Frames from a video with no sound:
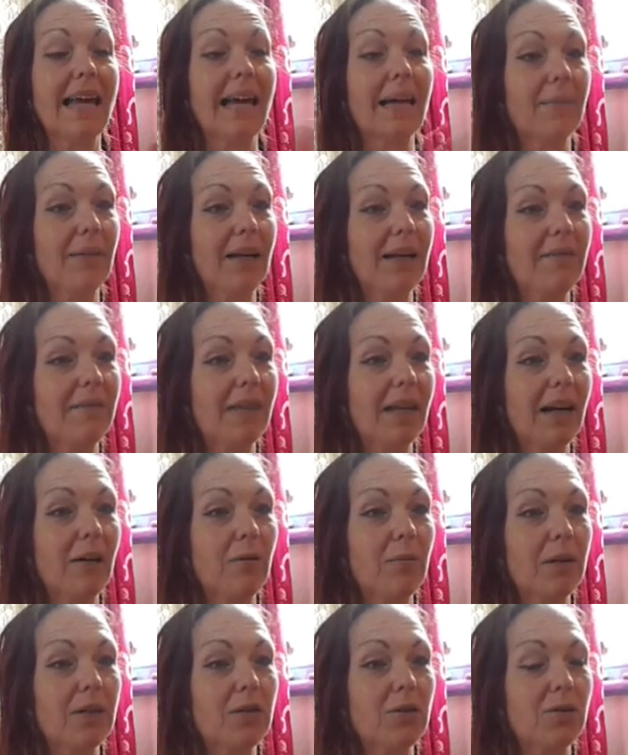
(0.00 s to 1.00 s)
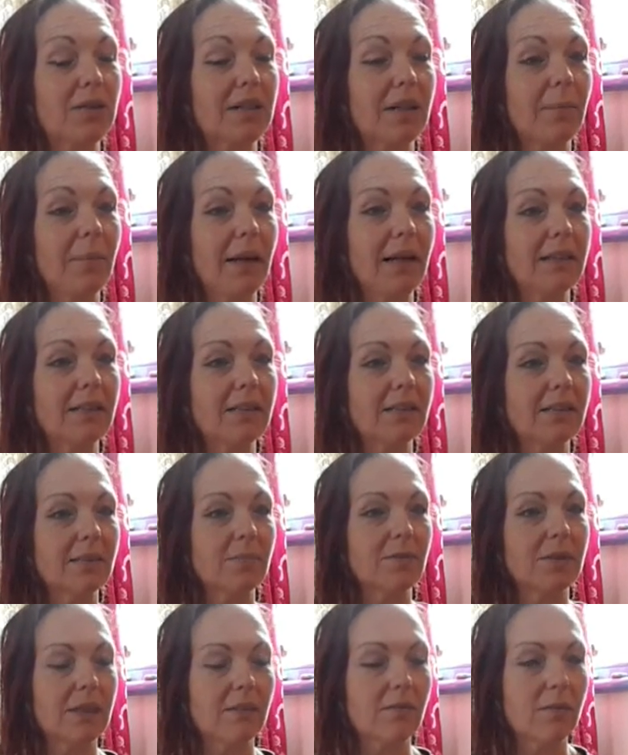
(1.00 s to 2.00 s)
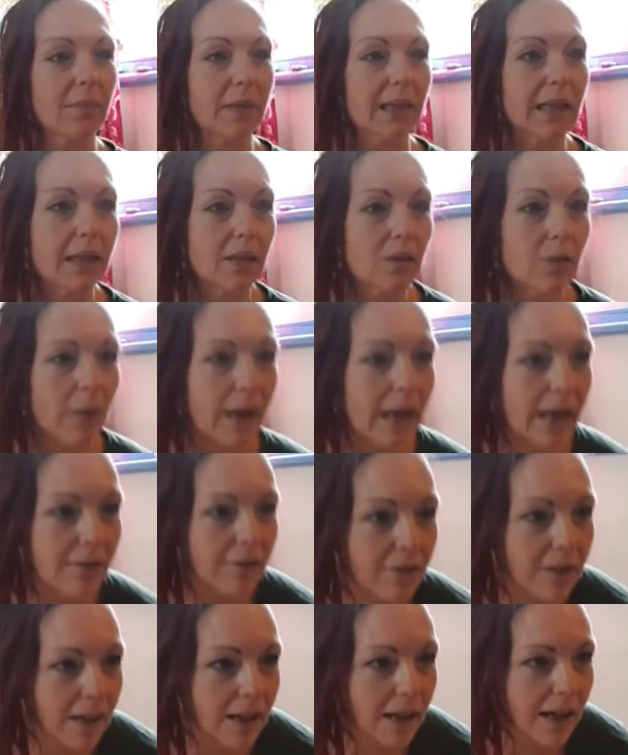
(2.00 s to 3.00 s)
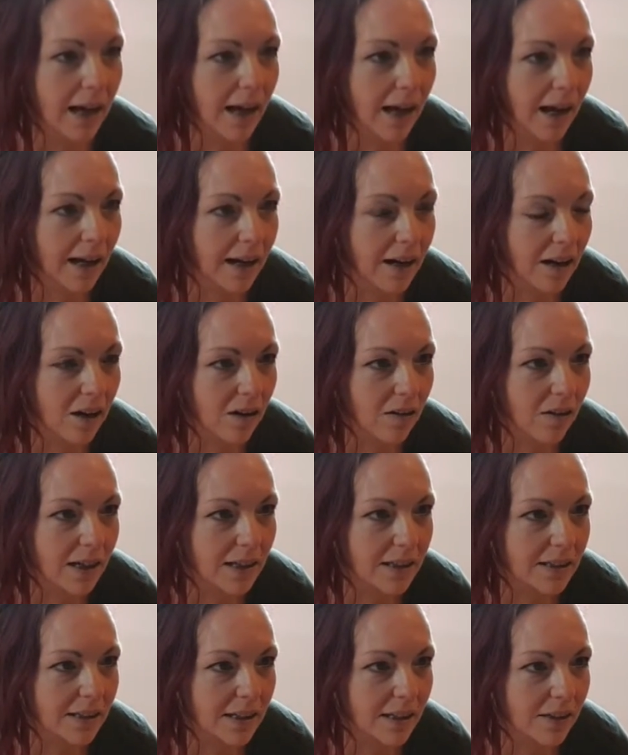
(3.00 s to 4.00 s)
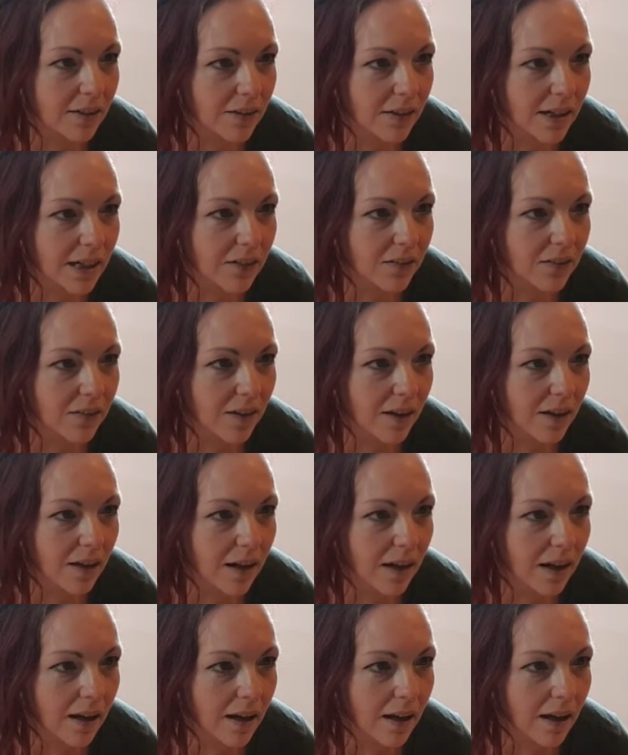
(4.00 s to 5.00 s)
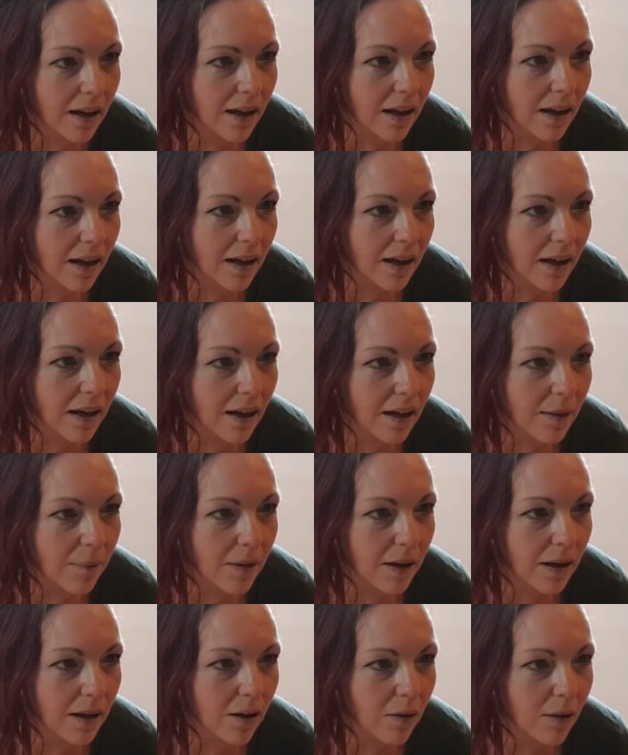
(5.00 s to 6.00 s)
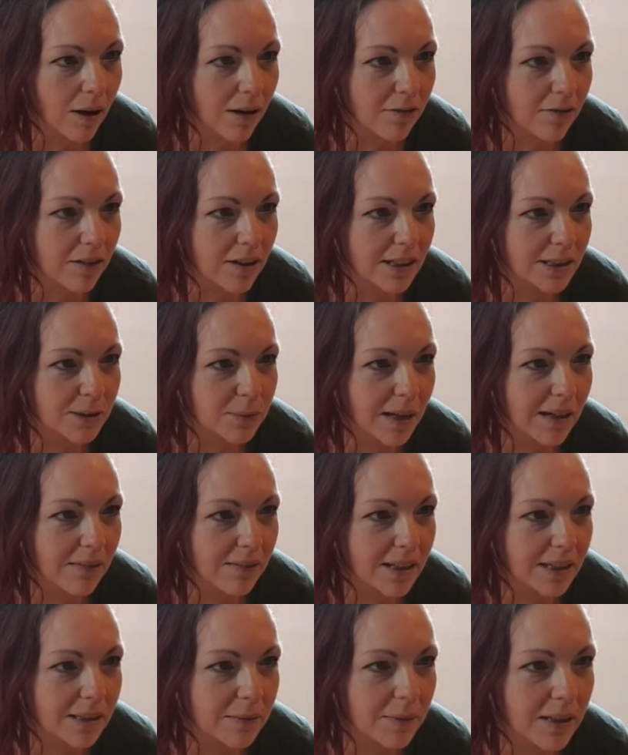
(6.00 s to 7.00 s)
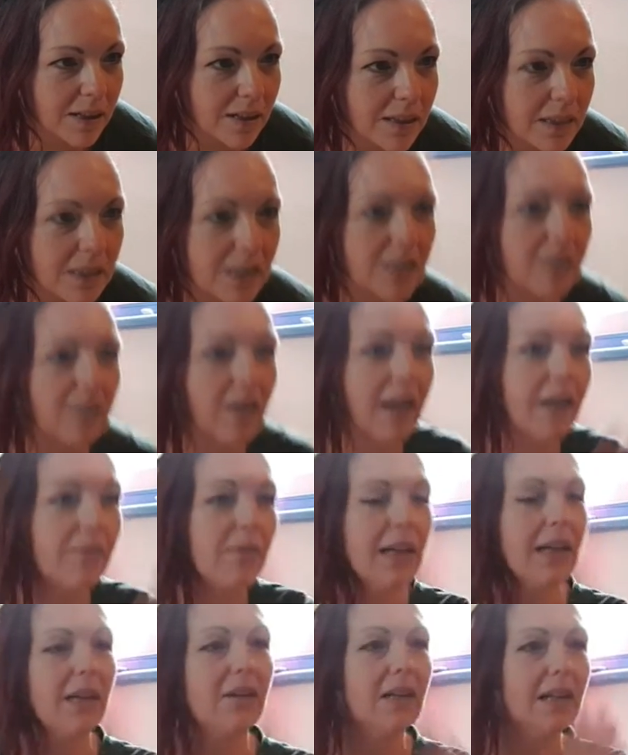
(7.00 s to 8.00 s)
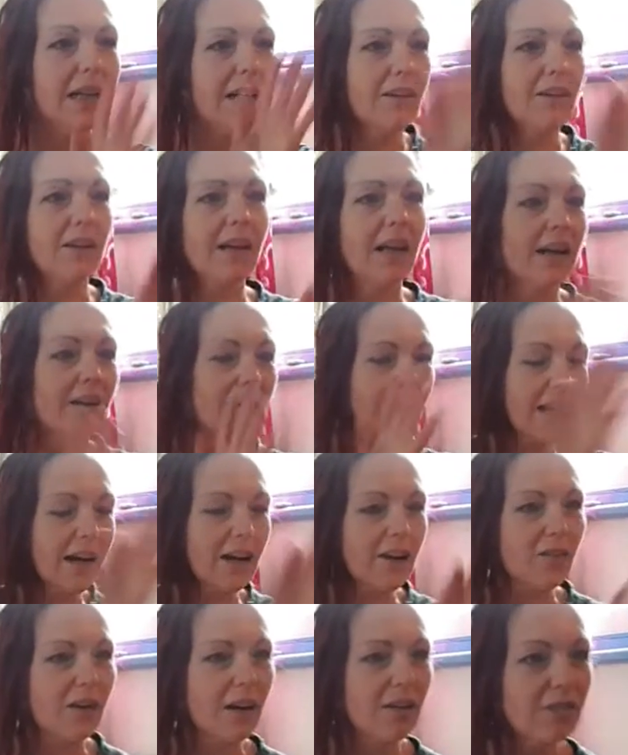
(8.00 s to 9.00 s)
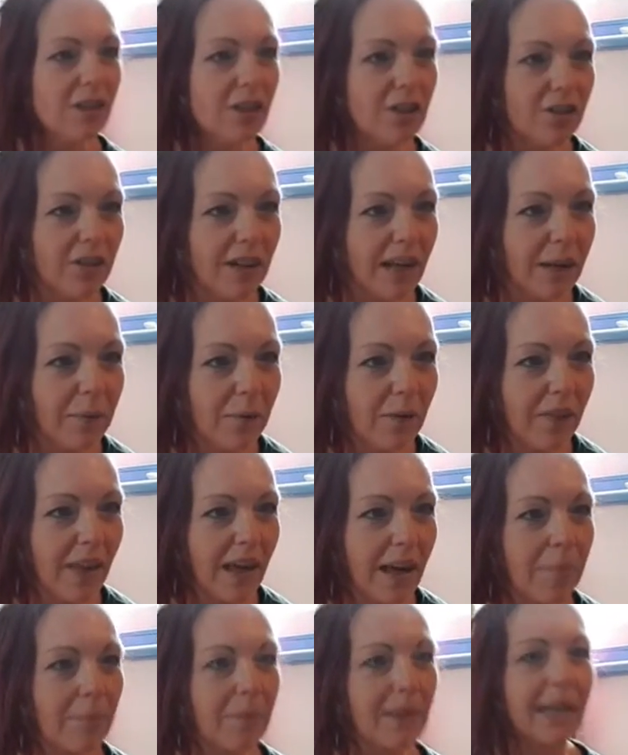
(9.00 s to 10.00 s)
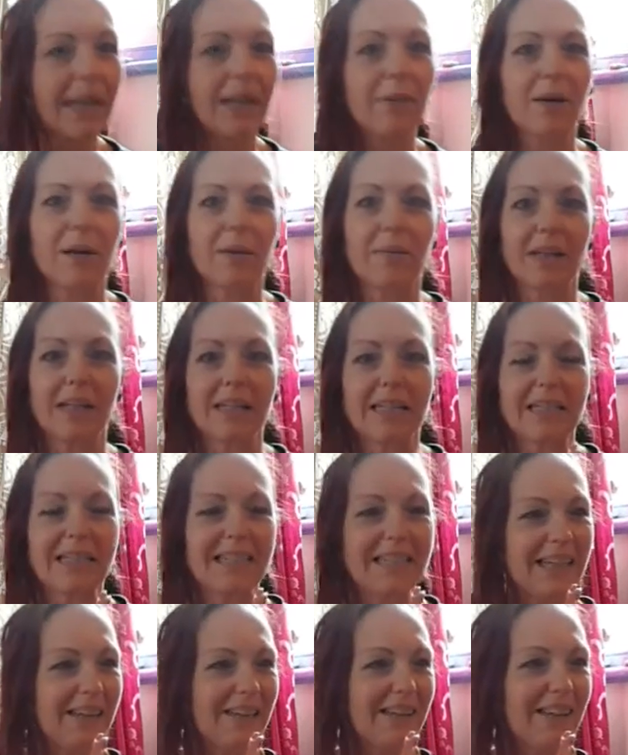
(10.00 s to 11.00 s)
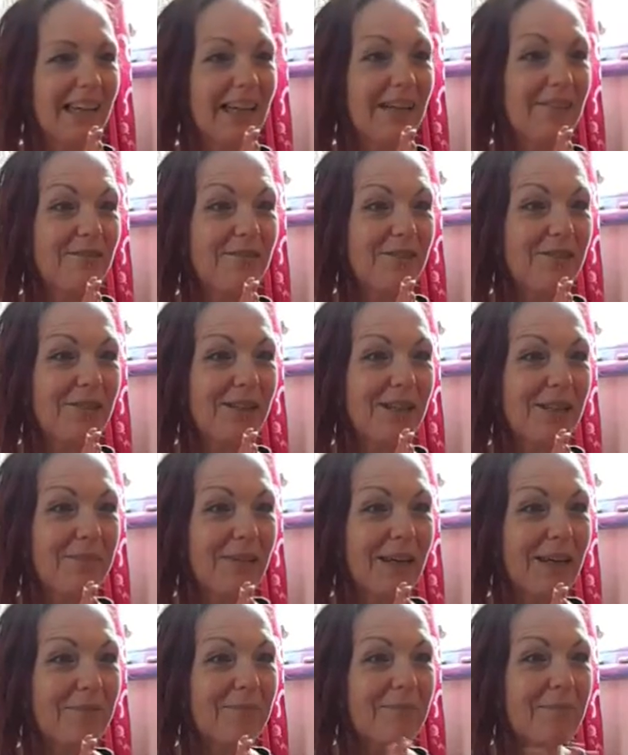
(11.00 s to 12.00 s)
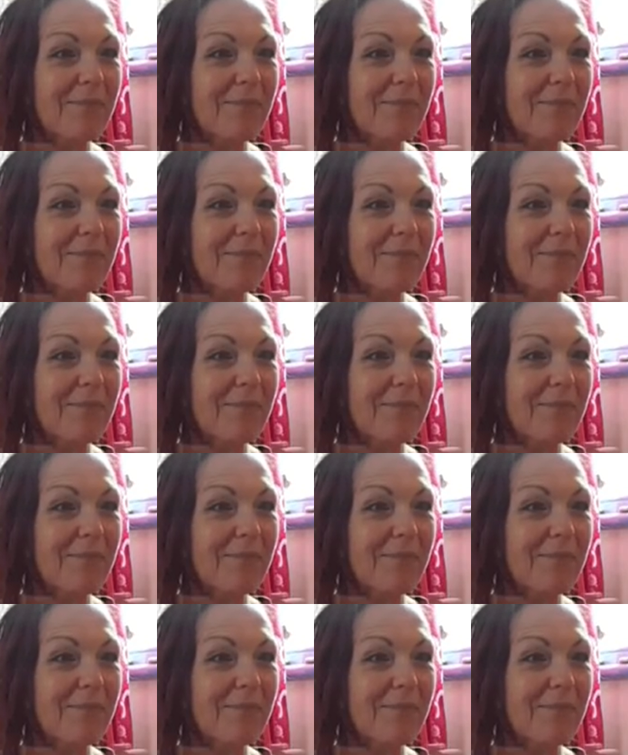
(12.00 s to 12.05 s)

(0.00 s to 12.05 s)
me, then I'll be sure to come back to you. Someone's giving me a little wave. I can't quite see who it is. Whoever is waving it to me on Instagram, hello, hello, hello. I can't quite read your name on there. But anyway, nice to see you. Thank you for joining me.